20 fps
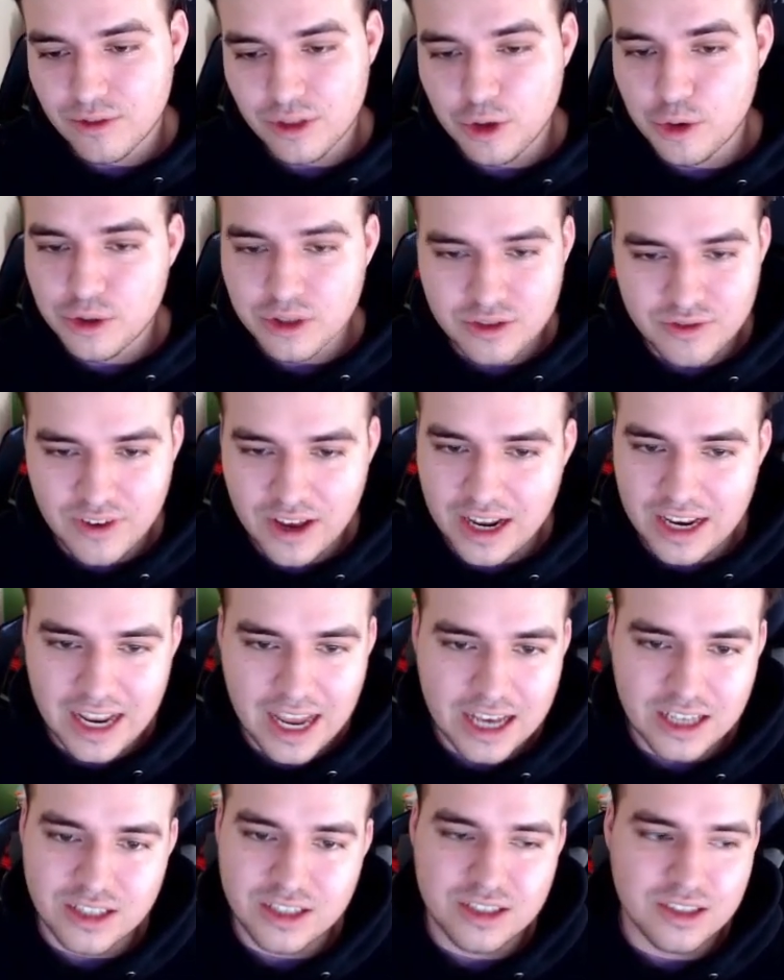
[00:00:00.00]
Lucas Van
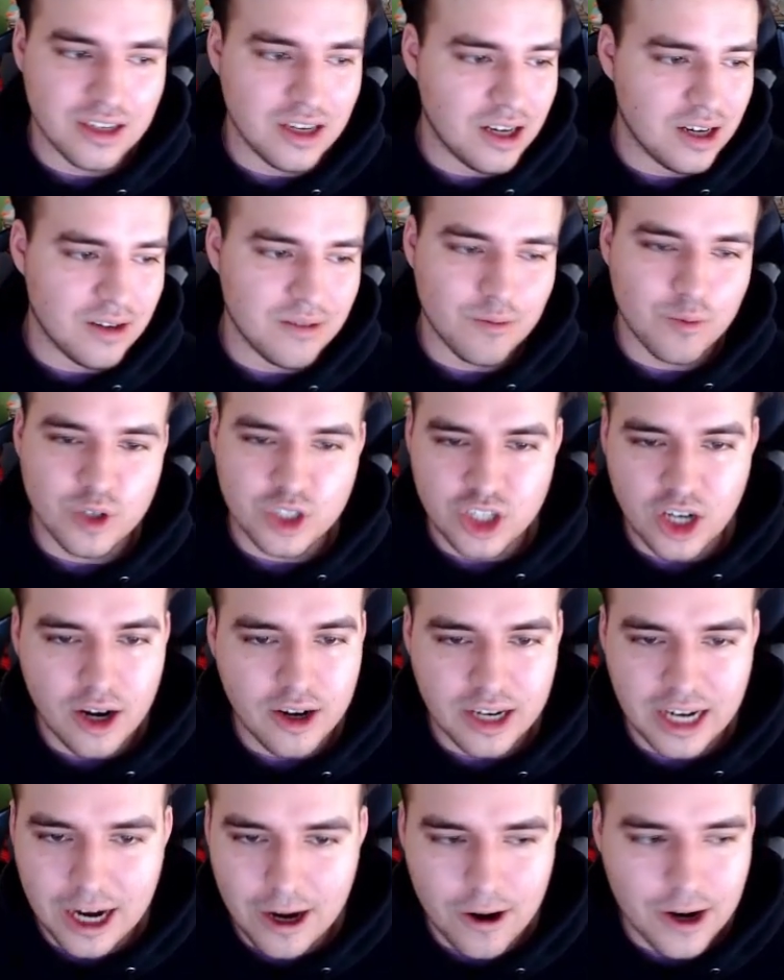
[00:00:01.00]
Ness, Rashawn
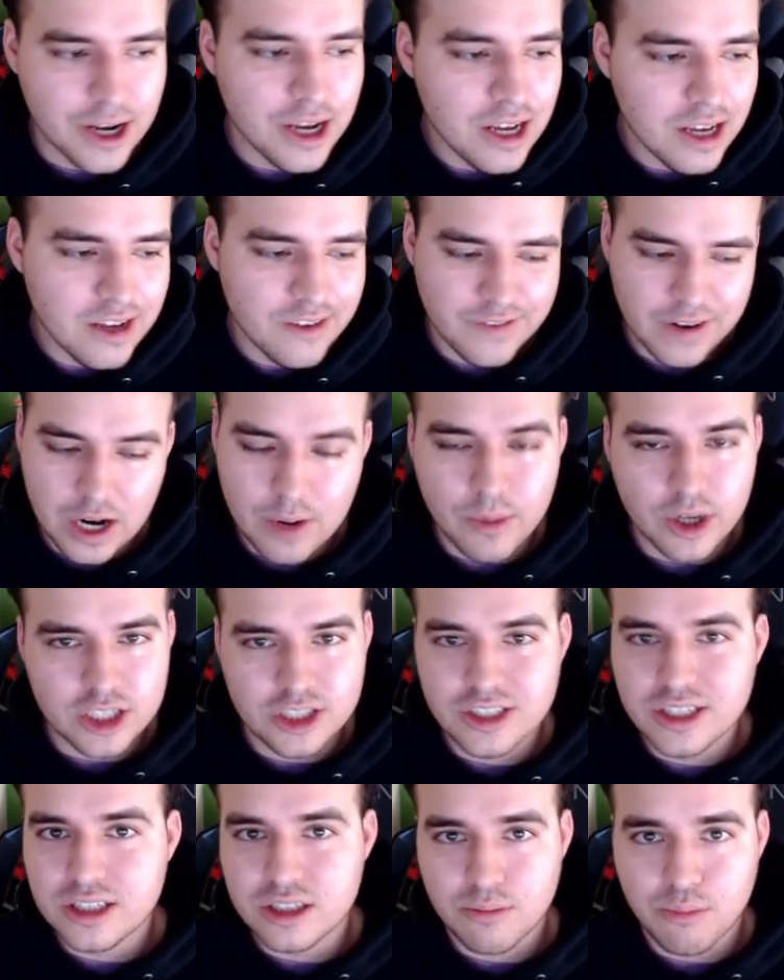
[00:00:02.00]
Gary very much
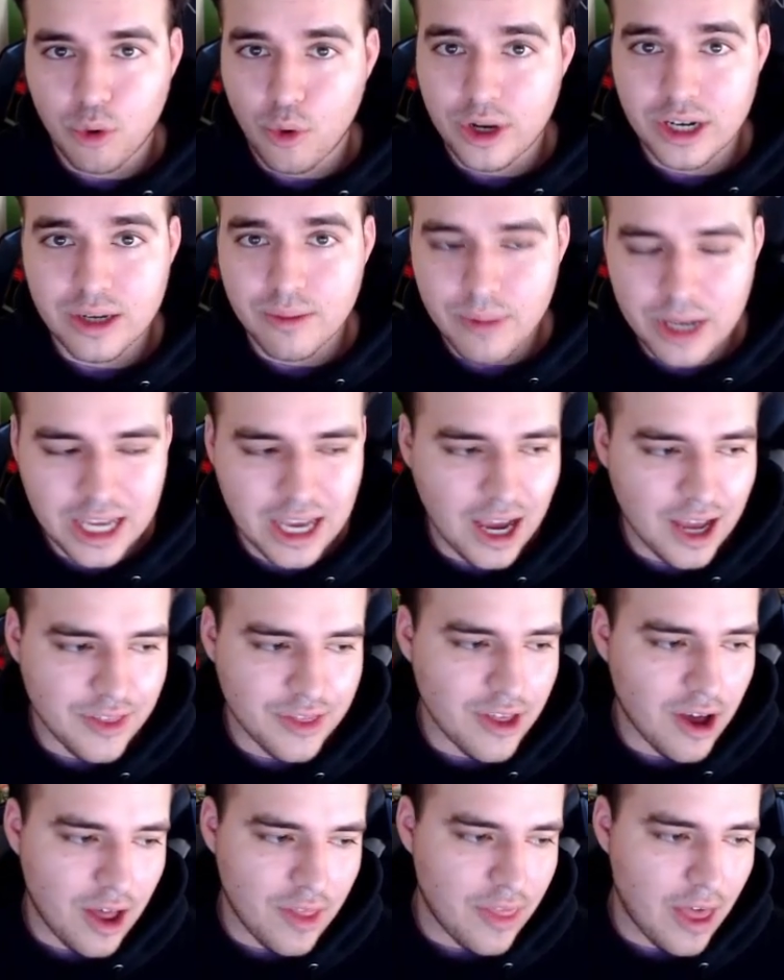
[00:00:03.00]
disappointed me. I
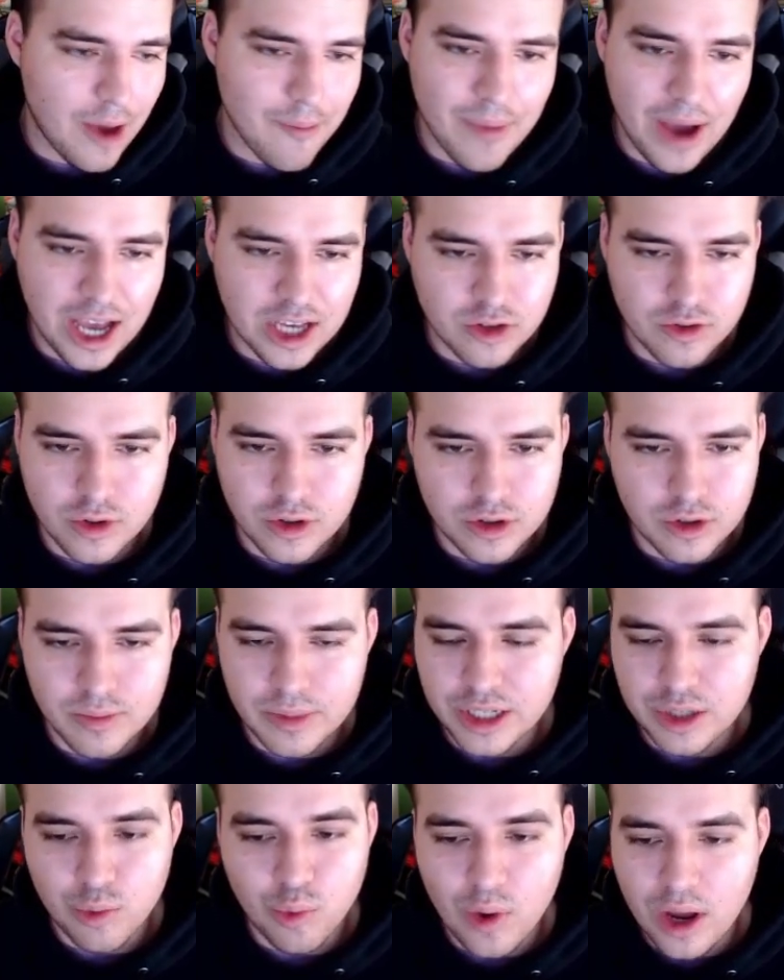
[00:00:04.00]
thought that pass rush would
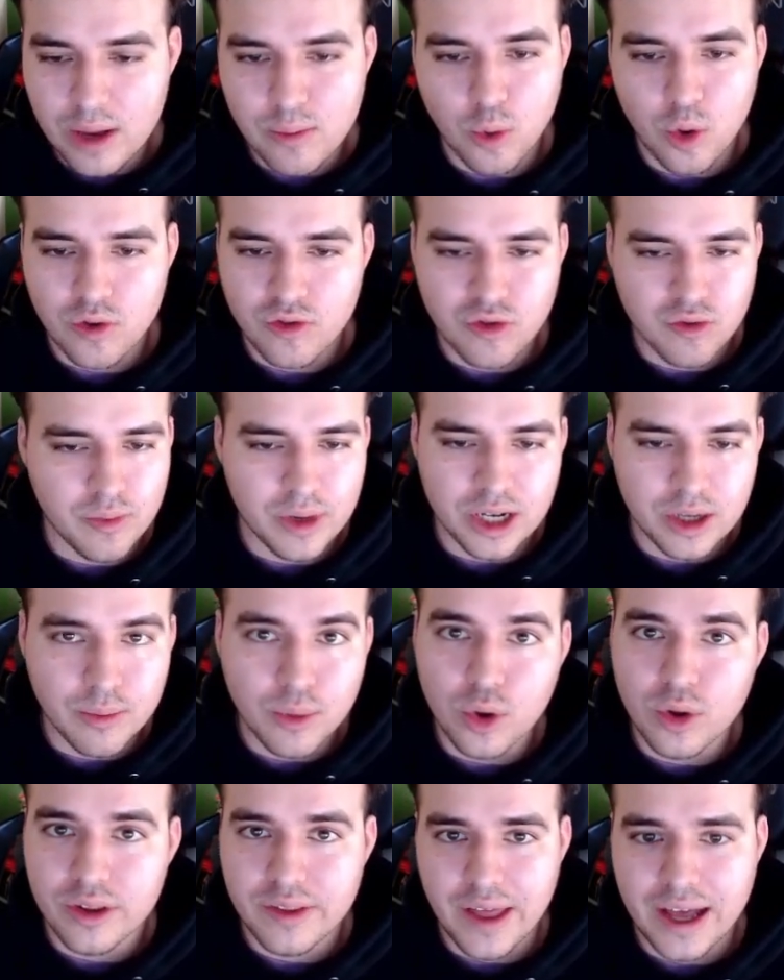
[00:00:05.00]
be way more
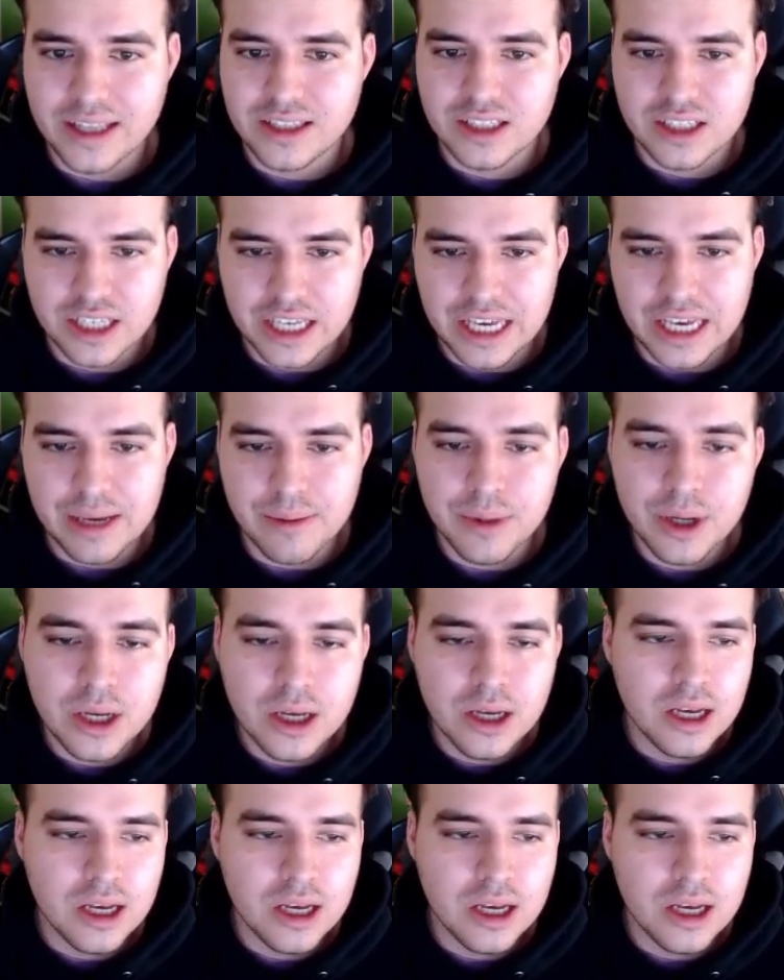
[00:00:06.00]
formidable in that scheme.